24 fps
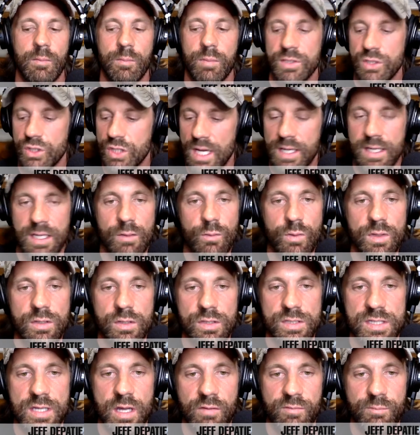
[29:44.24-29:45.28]
But check in with
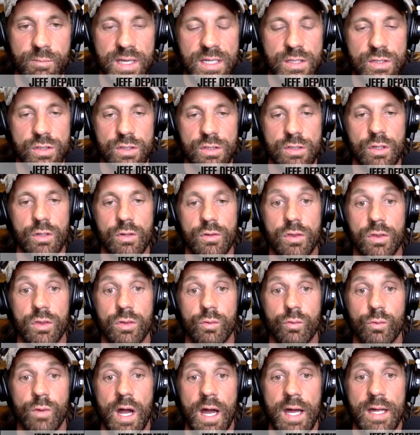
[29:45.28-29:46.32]
yourself. Make sure you're
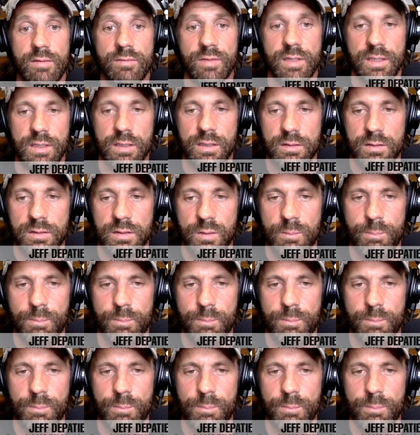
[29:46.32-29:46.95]
thriving.